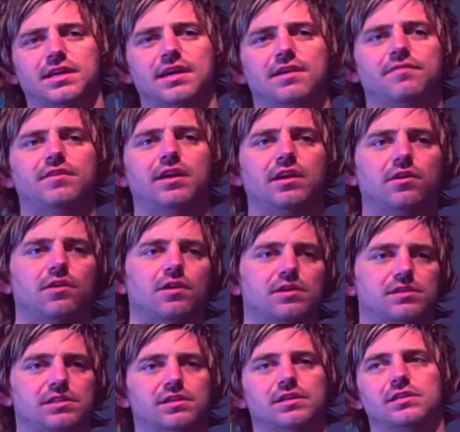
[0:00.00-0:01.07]
giving or a
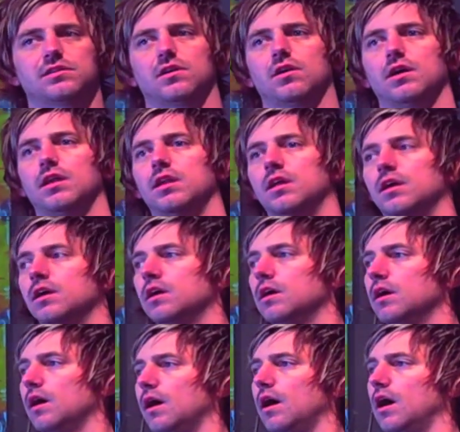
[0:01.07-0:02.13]
series
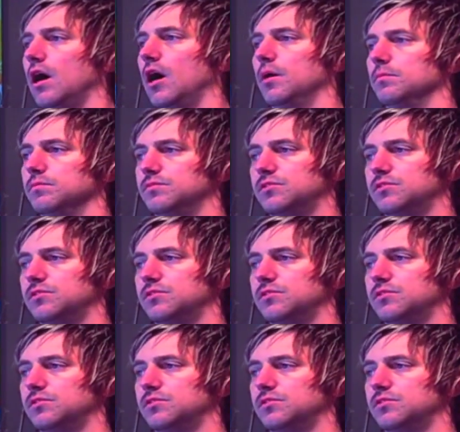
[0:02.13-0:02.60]
on